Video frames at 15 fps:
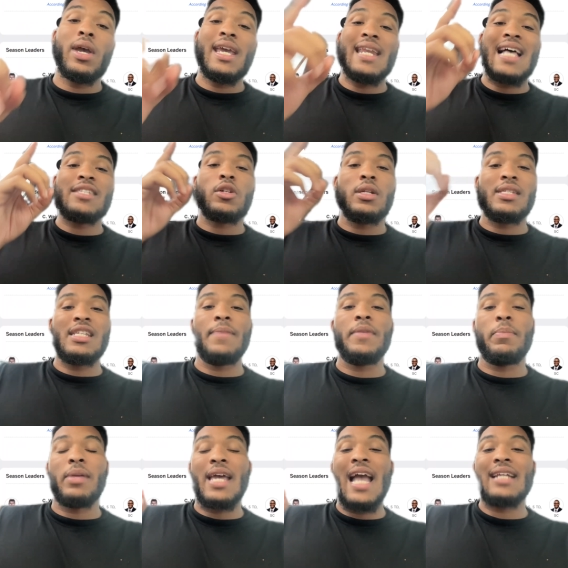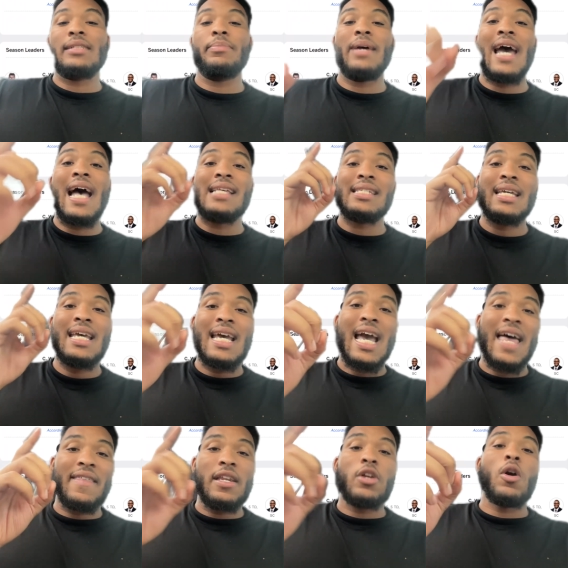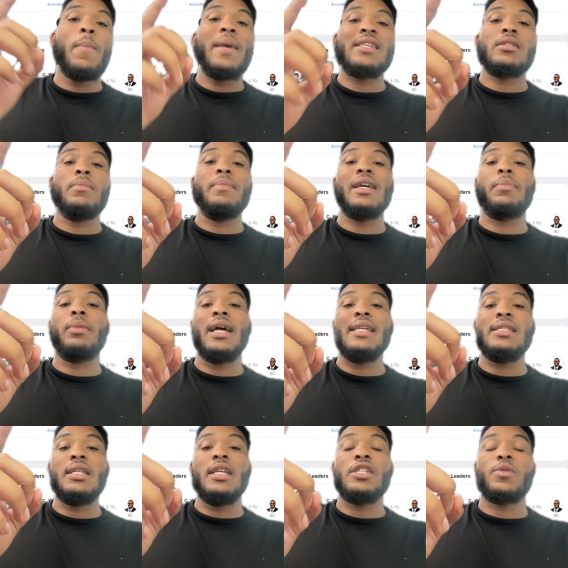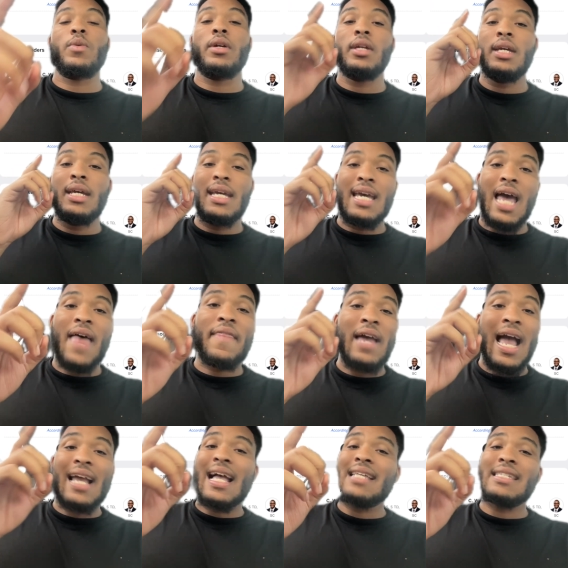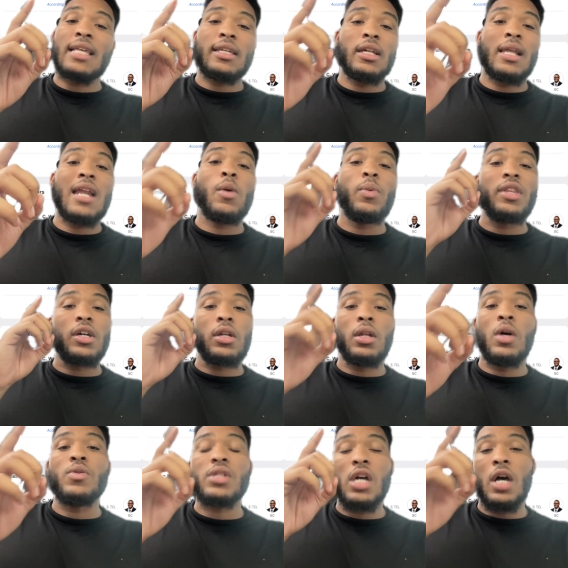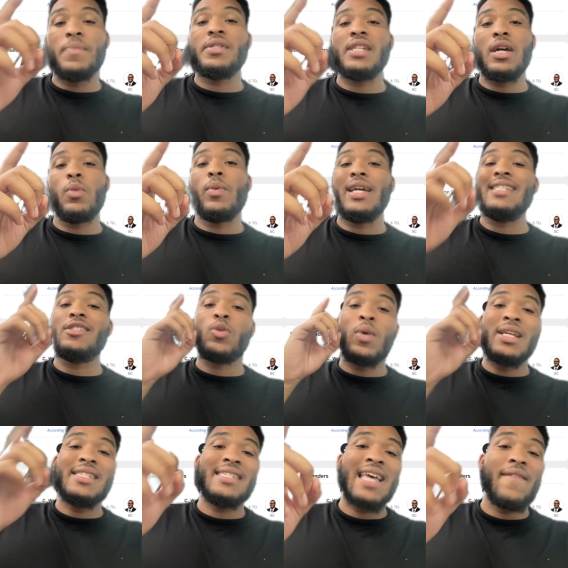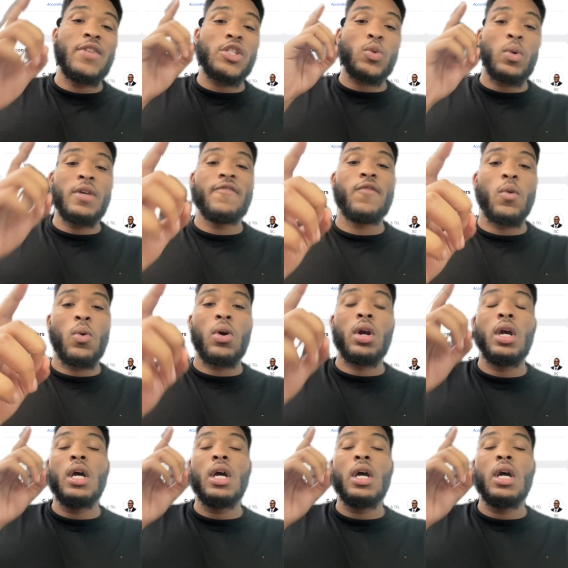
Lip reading: And that's going to set up the play action pass. I think they're going to make some big plays in this one. I got South Carolina with a close upset win. 27-24.